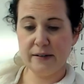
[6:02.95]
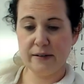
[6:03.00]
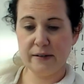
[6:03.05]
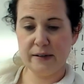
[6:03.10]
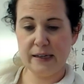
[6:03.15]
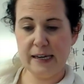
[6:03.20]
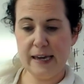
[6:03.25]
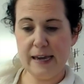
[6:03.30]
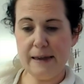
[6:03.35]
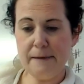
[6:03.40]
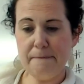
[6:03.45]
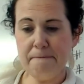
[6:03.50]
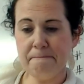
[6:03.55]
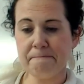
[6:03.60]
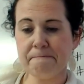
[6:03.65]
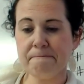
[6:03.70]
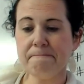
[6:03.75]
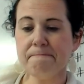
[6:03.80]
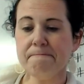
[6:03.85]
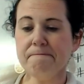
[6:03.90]
Okay.
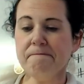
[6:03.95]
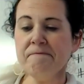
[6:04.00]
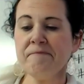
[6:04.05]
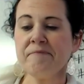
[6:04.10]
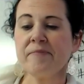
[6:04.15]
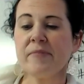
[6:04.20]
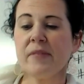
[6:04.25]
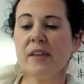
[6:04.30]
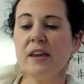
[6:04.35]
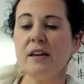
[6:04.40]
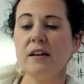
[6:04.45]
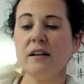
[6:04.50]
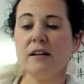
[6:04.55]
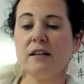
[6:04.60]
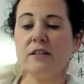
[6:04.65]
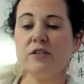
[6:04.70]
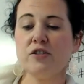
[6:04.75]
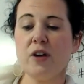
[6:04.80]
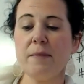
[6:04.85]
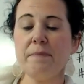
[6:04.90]

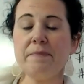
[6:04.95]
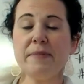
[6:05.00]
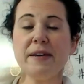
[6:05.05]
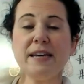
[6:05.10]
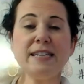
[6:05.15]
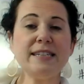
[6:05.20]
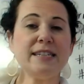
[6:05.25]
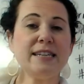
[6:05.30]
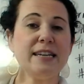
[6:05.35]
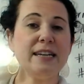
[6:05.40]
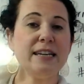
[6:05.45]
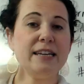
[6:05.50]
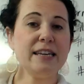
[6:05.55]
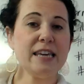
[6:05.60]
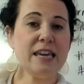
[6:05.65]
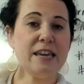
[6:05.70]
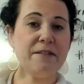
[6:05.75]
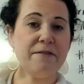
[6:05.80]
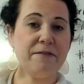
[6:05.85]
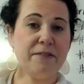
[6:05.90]
Trumpet,
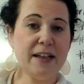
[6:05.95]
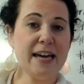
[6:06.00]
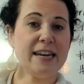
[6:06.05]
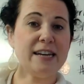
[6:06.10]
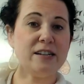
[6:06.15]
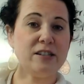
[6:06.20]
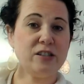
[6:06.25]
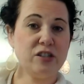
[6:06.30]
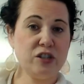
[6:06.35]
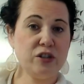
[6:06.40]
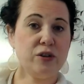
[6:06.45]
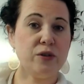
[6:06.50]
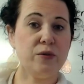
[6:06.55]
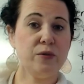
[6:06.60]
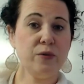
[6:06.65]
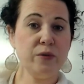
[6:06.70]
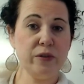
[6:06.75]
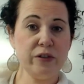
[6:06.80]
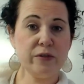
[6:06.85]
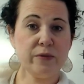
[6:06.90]
E flat is
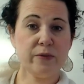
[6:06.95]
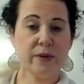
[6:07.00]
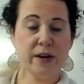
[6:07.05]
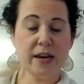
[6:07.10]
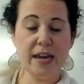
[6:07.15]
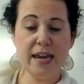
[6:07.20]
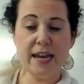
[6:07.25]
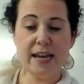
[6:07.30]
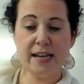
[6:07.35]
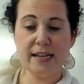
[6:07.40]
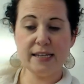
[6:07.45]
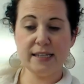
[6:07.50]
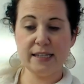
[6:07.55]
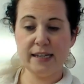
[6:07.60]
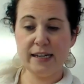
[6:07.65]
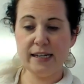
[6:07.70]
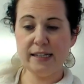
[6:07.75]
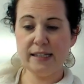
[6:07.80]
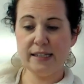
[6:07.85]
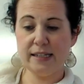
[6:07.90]
2-3, isn't
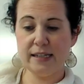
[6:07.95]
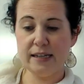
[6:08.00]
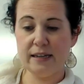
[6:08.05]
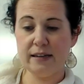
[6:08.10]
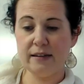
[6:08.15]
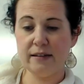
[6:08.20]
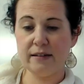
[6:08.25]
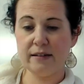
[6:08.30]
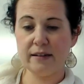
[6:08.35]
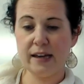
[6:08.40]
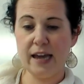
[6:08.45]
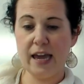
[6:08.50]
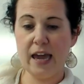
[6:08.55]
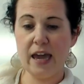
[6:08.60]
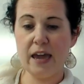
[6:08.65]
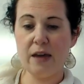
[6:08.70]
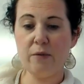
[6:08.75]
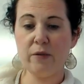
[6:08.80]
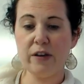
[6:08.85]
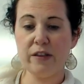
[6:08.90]
it?
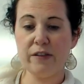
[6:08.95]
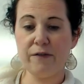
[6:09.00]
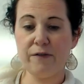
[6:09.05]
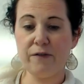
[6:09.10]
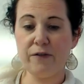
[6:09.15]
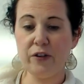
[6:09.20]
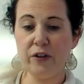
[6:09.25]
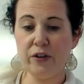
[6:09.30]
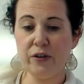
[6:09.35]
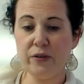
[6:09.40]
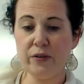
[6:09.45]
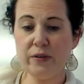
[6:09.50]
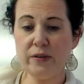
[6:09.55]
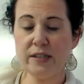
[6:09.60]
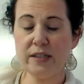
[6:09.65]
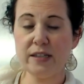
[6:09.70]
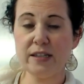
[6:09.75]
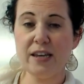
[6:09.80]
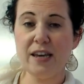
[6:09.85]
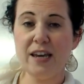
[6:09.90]
Okay. With
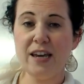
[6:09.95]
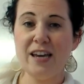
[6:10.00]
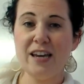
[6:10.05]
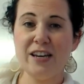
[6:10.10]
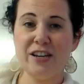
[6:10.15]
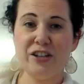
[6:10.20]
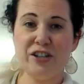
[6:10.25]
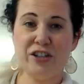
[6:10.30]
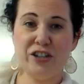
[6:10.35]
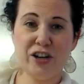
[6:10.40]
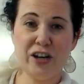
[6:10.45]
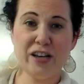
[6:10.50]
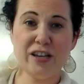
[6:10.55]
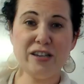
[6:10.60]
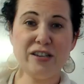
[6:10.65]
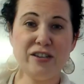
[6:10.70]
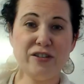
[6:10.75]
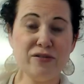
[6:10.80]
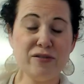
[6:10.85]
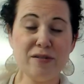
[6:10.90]
flutes,
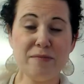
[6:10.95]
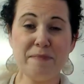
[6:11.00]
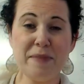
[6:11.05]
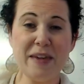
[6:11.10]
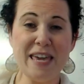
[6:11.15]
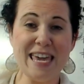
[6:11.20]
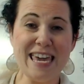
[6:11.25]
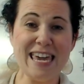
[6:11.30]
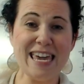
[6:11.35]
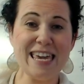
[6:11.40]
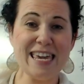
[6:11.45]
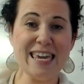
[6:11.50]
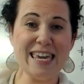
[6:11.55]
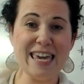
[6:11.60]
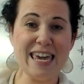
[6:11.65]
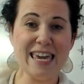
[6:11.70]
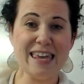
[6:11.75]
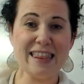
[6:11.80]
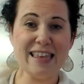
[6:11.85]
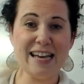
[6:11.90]
just your
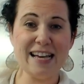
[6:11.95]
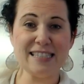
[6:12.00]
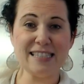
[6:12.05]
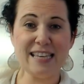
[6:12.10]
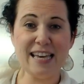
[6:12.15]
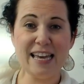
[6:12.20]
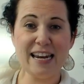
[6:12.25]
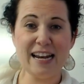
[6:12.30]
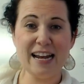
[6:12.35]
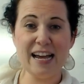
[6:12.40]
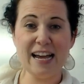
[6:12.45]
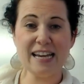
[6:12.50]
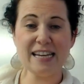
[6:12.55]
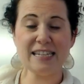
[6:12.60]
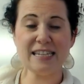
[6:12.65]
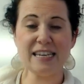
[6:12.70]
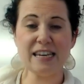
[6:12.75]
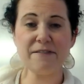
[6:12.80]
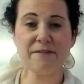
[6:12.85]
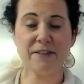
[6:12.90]
pinky, that's that high
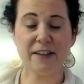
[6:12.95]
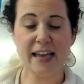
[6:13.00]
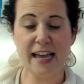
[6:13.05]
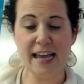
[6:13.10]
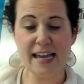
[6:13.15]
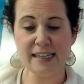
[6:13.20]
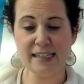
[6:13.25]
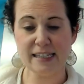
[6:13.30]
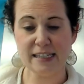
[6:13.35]
D flat.